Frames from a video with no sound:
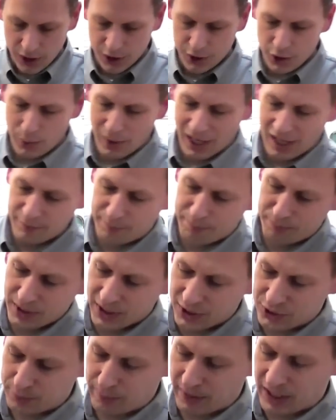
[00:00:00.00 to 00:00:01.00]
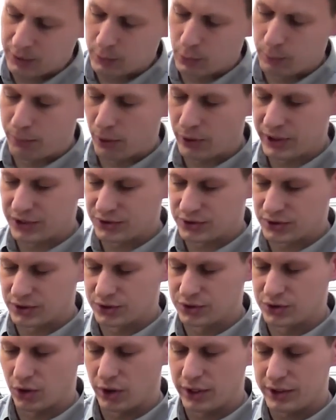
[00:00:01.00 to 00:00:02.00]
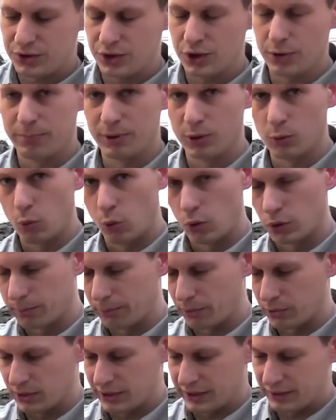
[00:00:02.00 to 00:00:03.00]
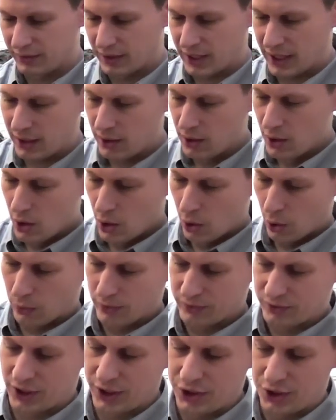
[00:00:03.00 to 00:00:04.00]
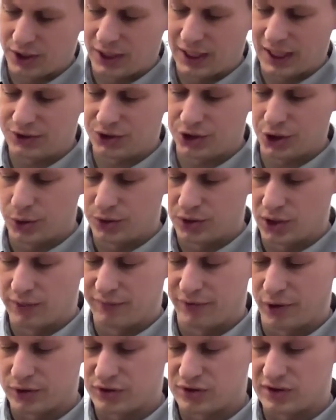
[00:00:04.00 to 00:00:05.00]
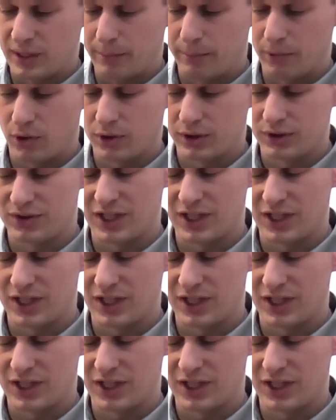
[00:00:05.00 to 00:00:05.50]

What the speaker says: You do have expandable pockets at the side, so you can put a water bottle in there, or indeed you can actually use any of our slip lock